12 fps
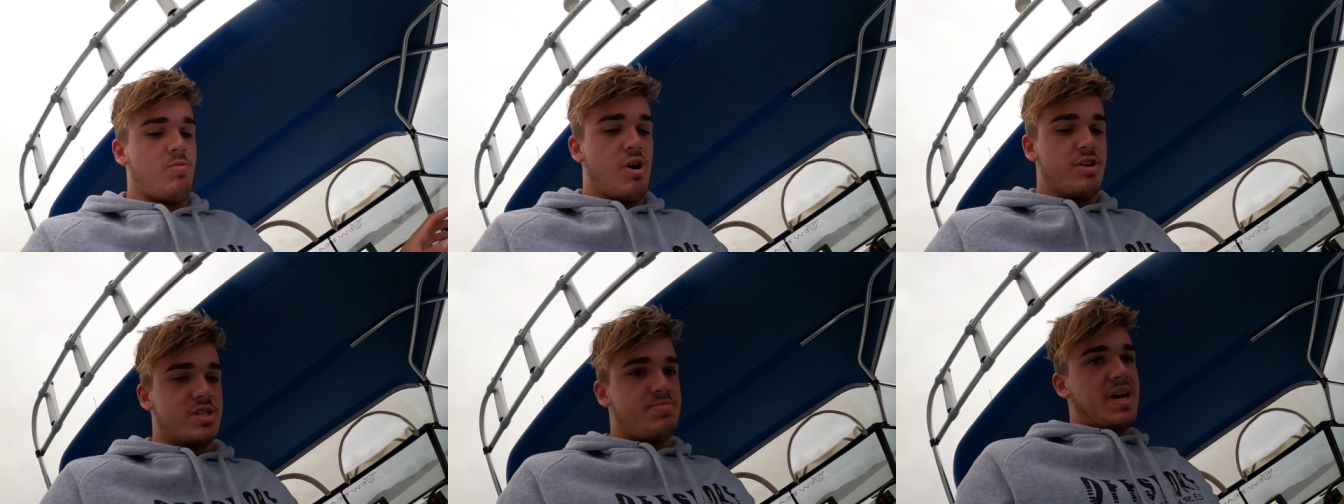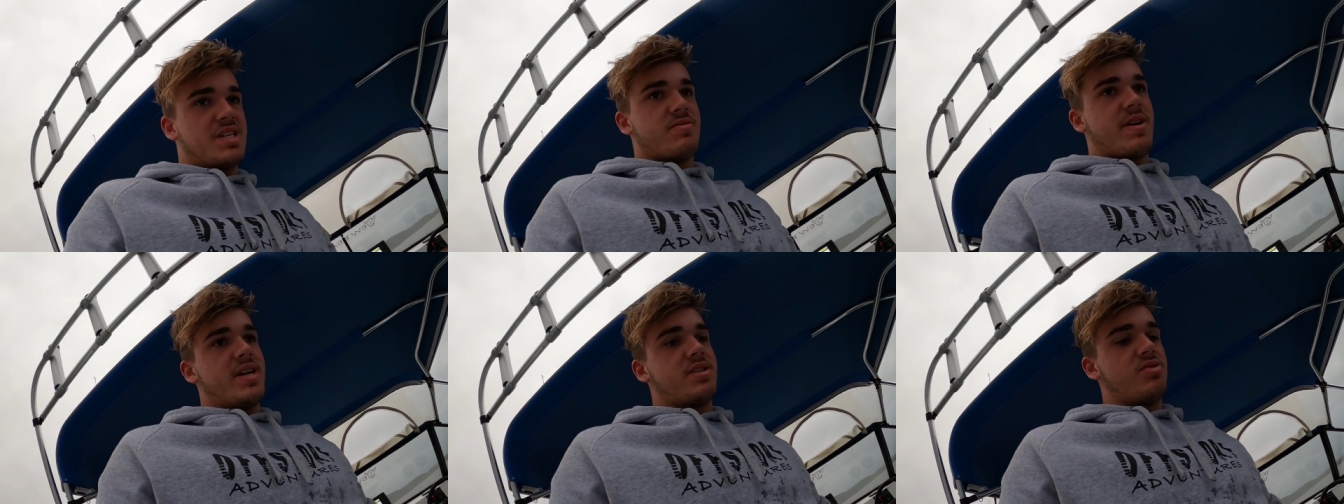it won't splash
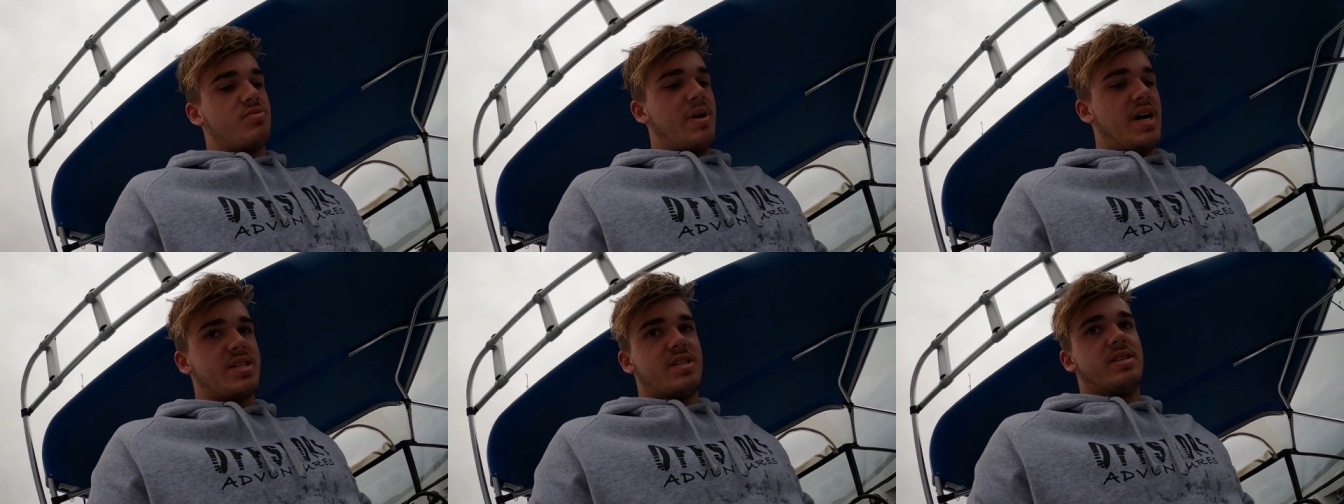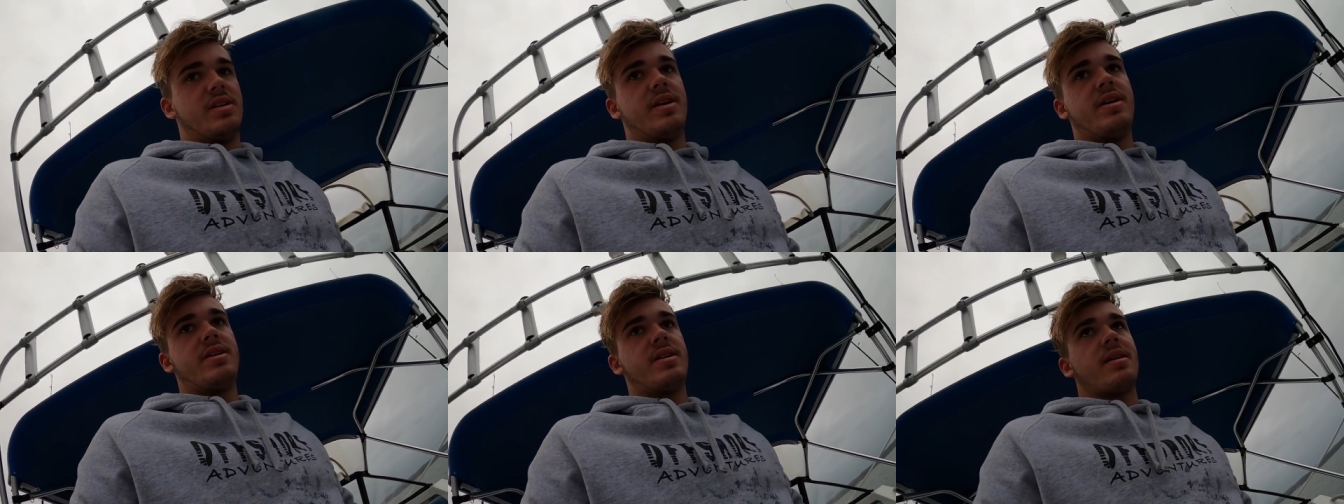around too much and
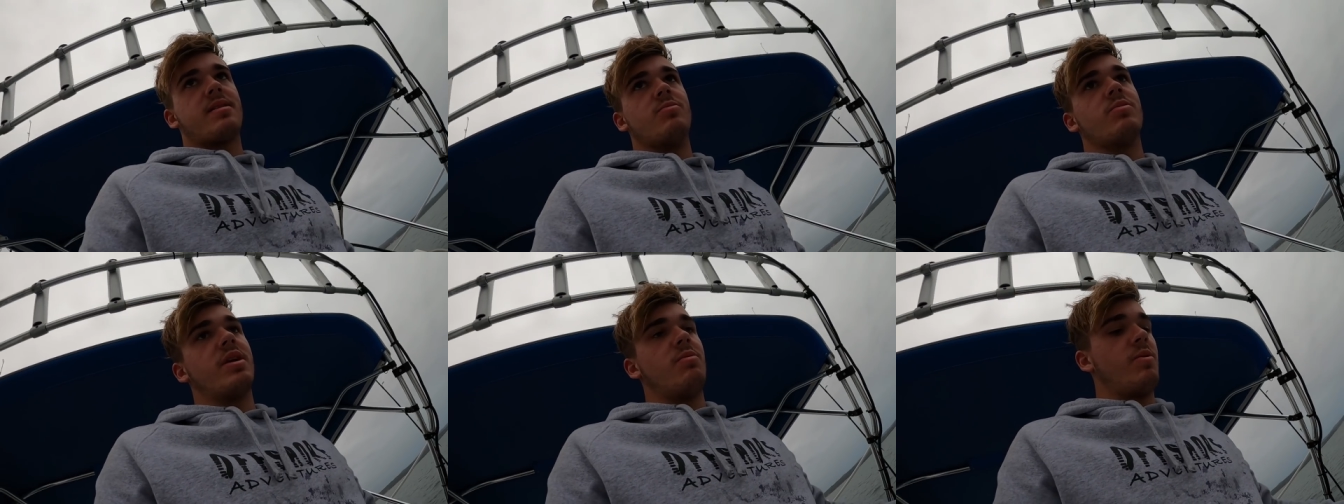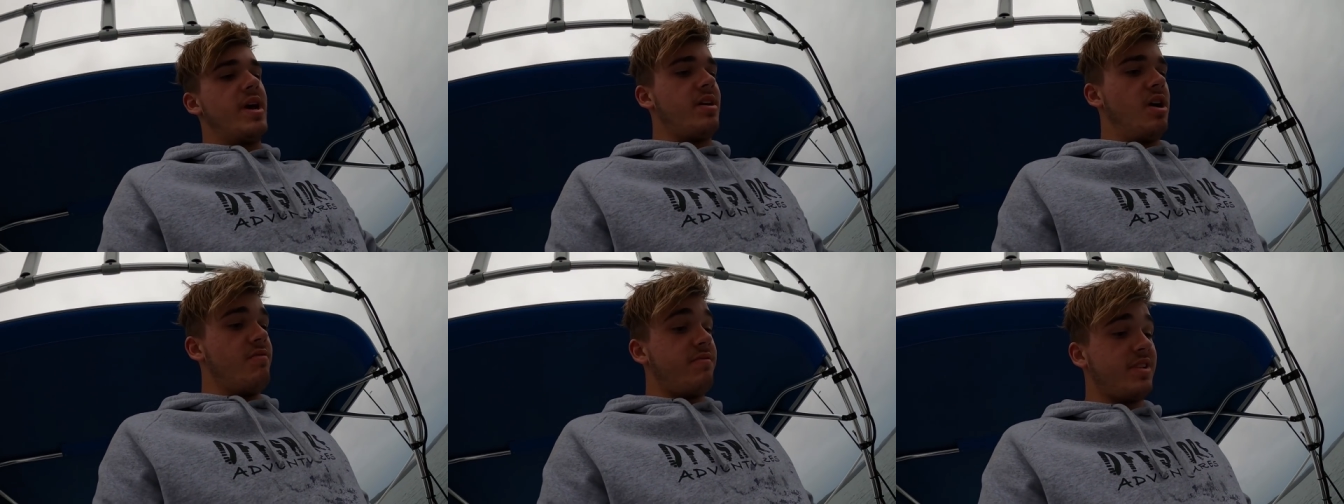nothing will get wet,
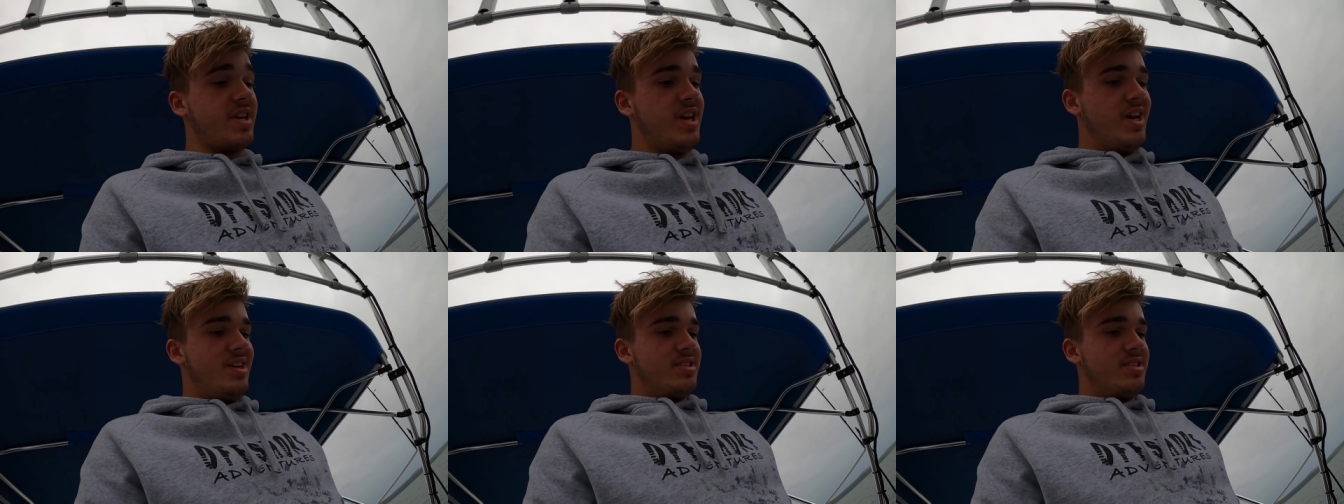hopefully.